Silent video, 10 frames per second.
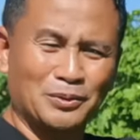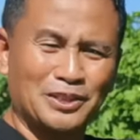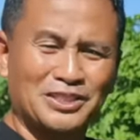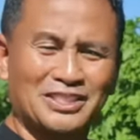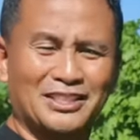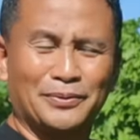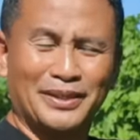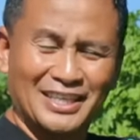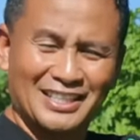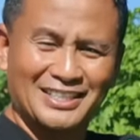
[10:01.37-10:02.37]
towards the
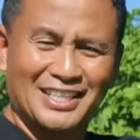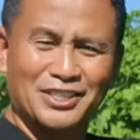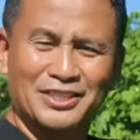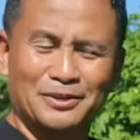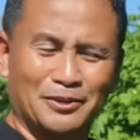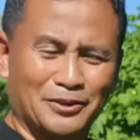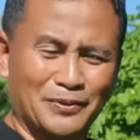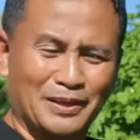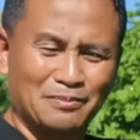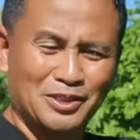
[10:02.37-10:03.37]
realization of our
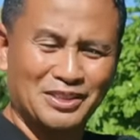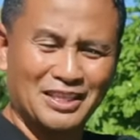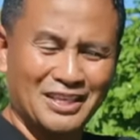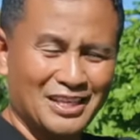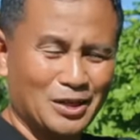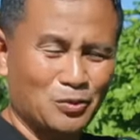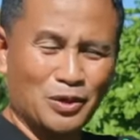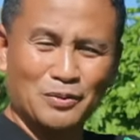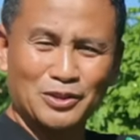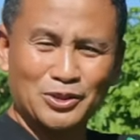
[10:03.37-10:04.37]
dreams,
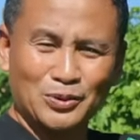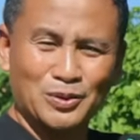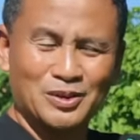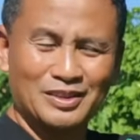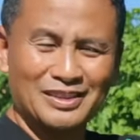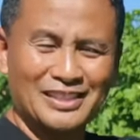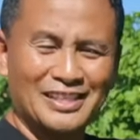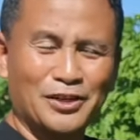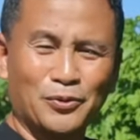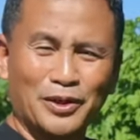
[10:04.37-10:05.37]
we will soon
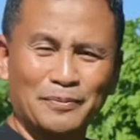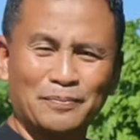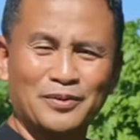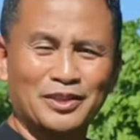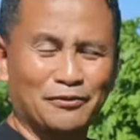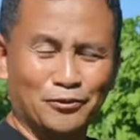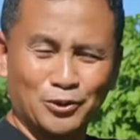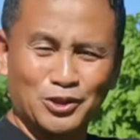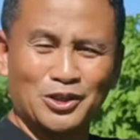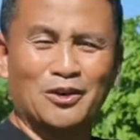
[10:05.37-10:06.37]
reap the
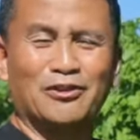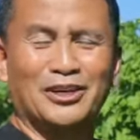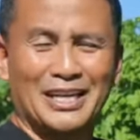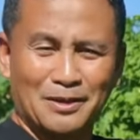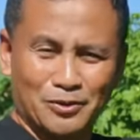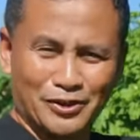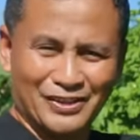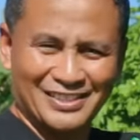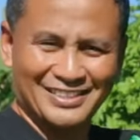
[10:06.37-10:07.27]
fruits of our labor.